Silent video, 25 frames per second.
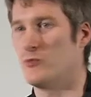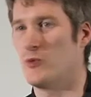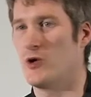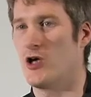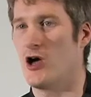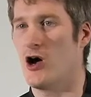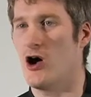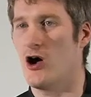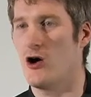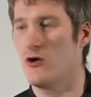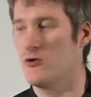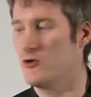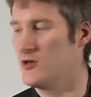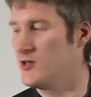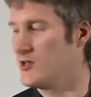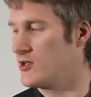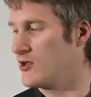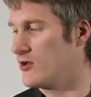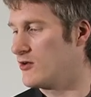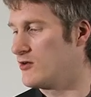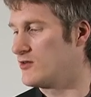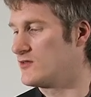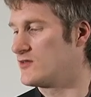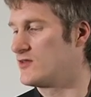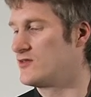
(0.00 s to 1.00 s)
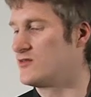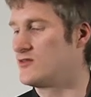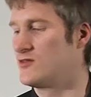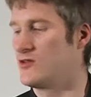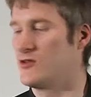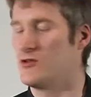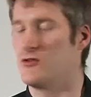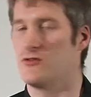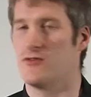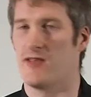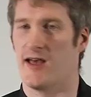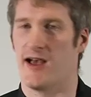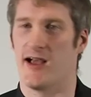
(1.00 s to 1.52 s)
We are only going to
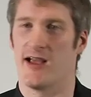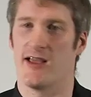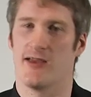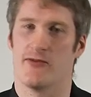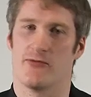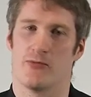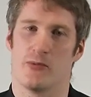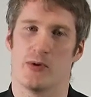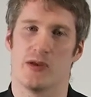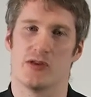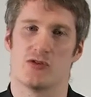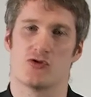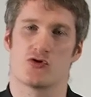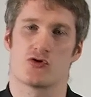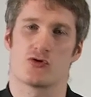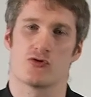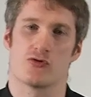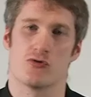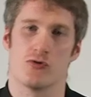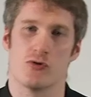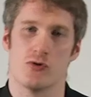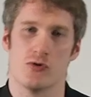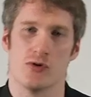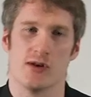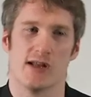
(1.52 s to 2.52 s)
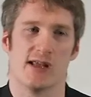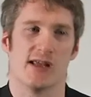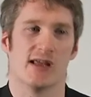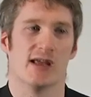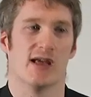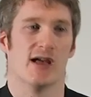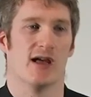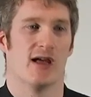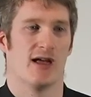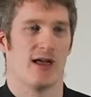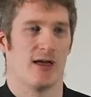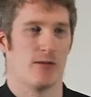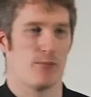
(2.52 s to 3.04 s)
do that if we truly
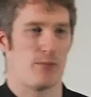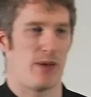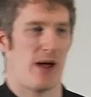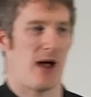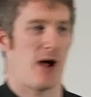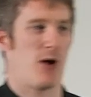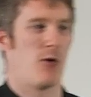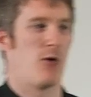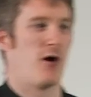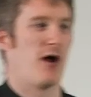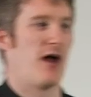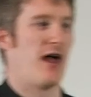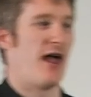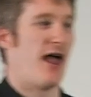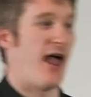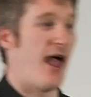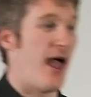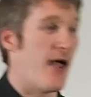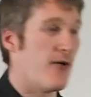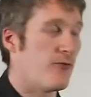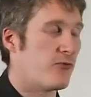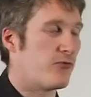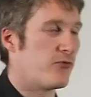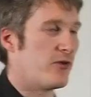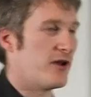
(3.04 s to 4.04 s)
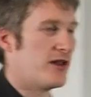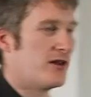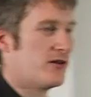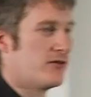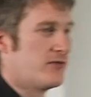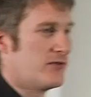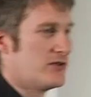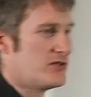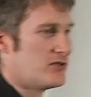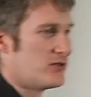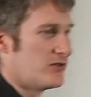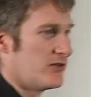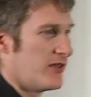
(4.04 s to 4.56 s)
empower every
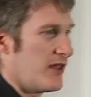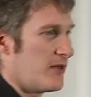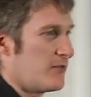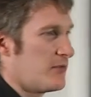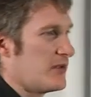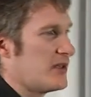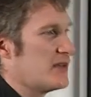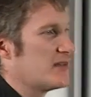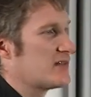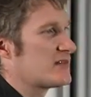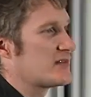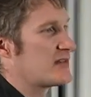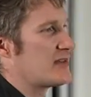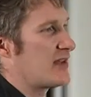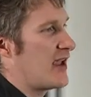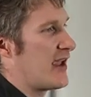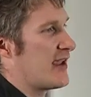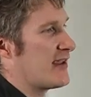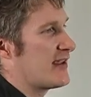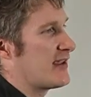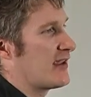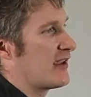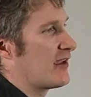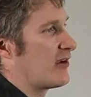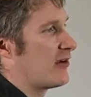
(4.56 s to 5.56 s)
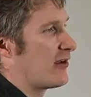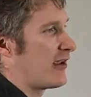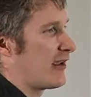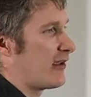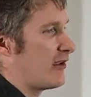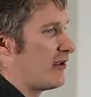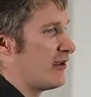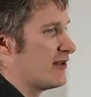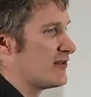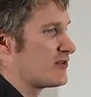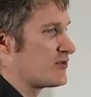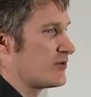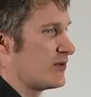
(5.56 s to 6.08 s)
individual. That means taking
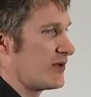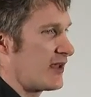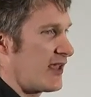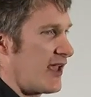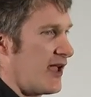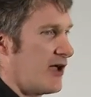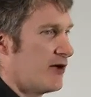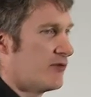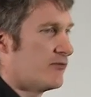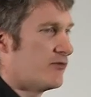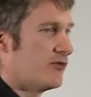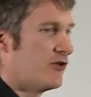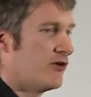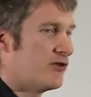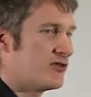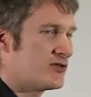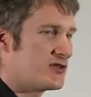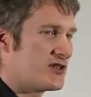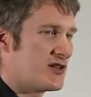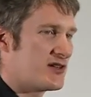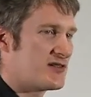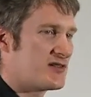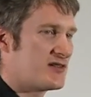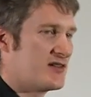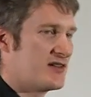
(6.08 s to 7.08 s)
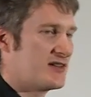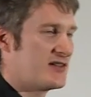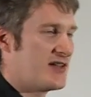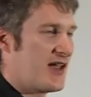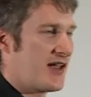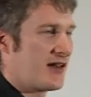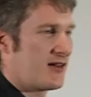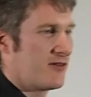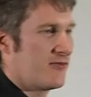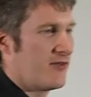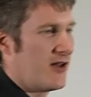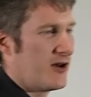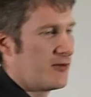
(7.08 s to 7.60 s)
into account not just the
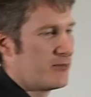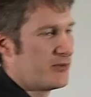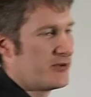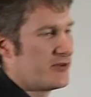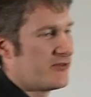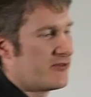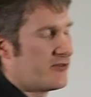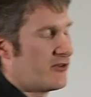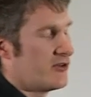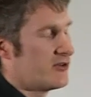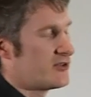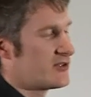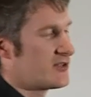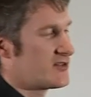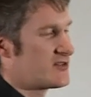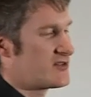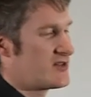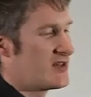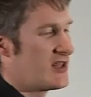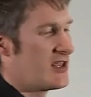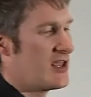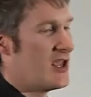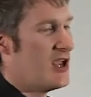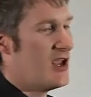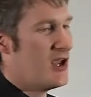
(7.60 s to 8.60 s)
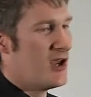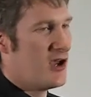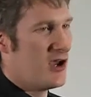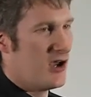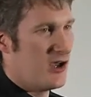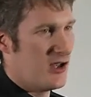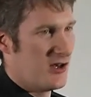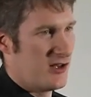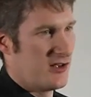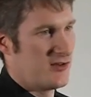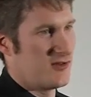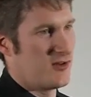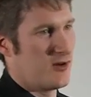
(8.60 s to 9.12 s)
tech developers, not just the
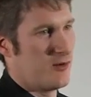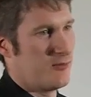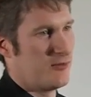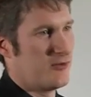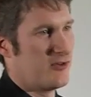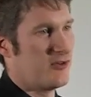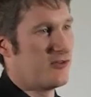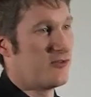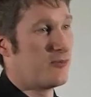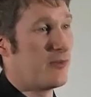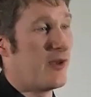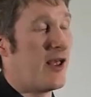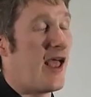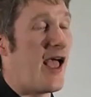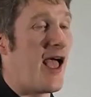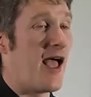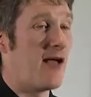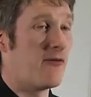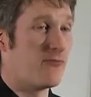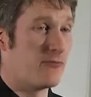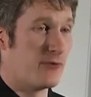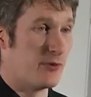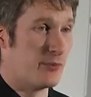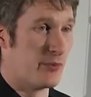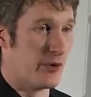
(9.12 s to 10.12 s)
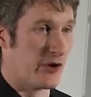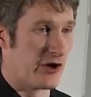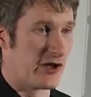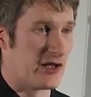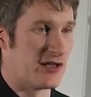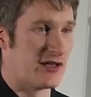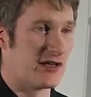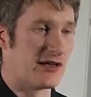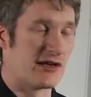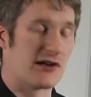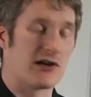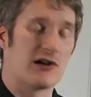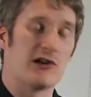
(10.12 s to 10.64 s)
early adopters, but everybody,
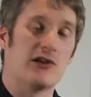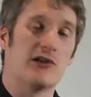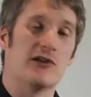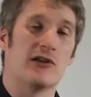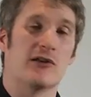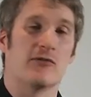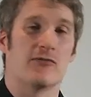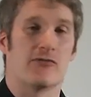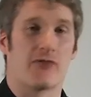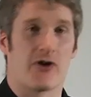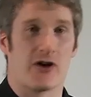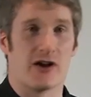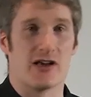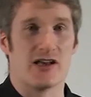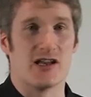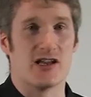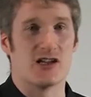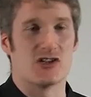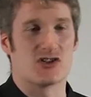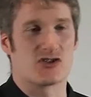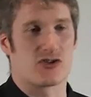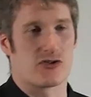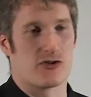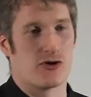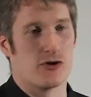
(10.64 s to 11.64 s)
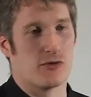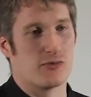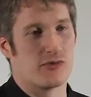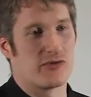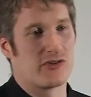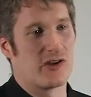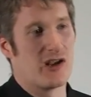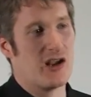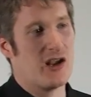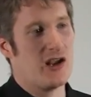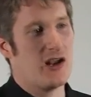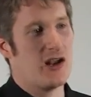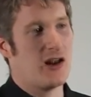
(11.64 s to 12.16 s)
including very niche groups
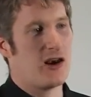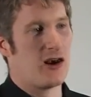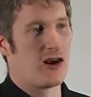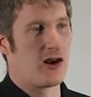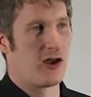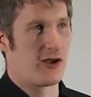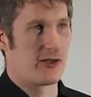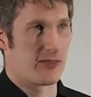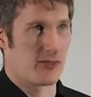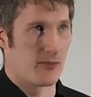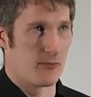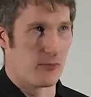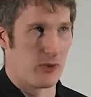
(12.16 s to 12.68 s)
like the